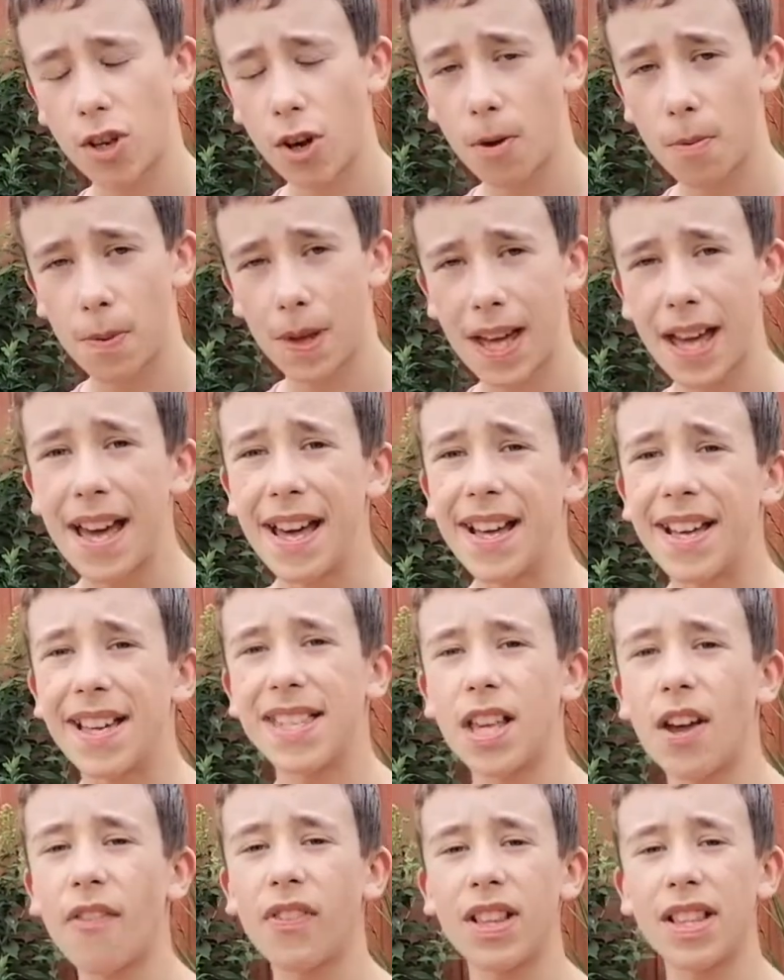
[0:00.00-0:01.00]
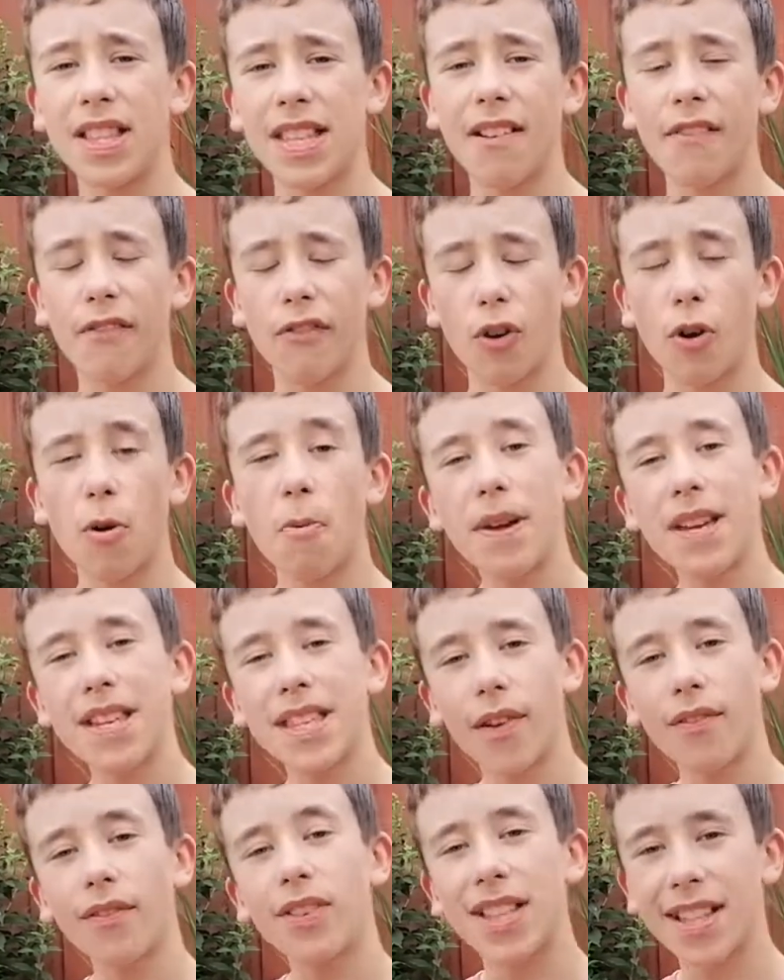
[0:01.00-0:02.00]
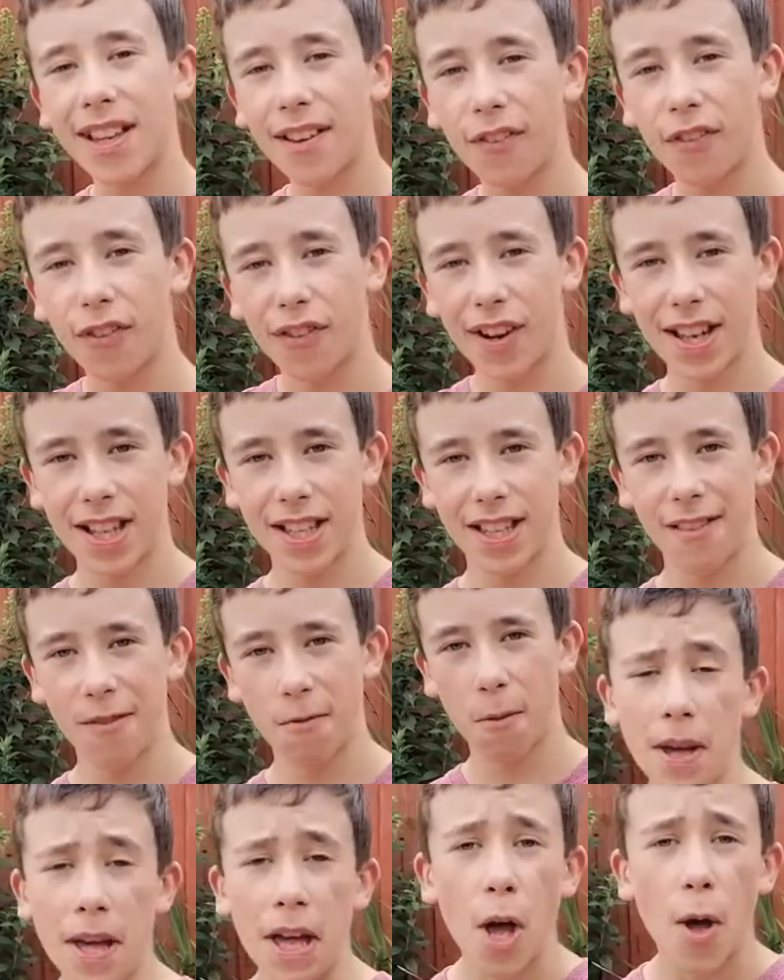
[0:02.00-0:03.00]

so it'll be 17th, it'll be 17th or 18th.